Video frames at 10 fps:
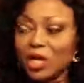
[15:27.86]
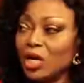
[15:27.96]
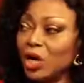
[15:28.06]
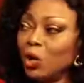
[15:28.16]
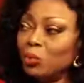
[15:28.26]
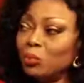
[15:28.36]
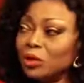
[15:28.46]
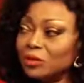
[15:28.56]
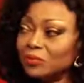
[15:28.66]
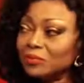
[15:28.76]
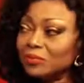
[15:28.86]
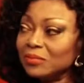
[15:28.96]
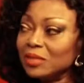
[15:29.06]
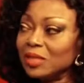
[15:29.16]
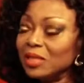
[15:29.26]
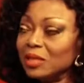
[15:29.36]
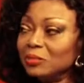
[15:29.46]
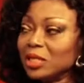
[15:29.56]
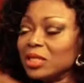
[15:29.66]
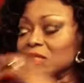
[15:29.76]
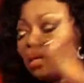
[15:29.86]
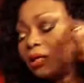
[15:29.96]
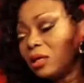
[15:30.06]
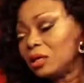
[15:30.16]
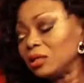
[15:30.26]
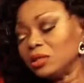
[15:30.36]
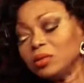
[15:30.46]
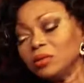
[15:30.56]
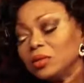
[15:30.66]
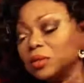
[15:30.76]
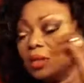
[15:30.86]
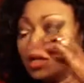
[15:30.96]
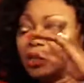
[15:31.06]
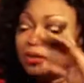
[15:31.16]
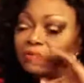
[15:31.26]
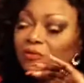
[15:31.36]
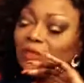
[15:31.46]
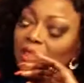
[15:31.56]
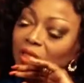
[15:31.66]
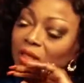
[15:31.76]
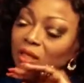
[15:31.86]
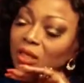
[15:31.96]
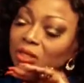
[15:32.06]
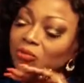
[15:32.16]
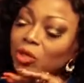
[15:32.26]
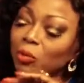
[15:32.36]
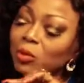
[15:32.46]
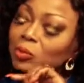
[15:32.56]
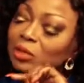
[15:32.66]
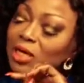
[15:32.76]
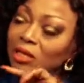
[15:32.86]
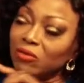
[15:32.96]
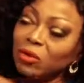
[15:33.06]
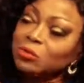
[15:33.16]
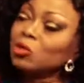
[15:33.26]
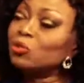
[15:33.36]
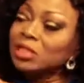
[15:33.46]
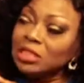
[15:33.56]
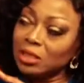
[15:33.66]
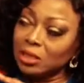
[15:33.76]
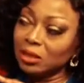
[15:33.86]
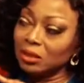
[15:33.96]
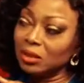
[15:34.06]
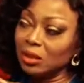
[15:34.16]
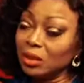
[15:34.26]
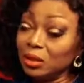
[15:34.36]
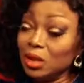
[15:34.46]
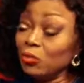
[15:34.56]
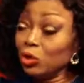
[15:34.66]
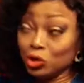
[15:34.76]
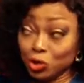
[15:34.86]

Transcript: Hope. Because, uh, yeah. you know, a lot of a lot of young people now give up so easily. Now, what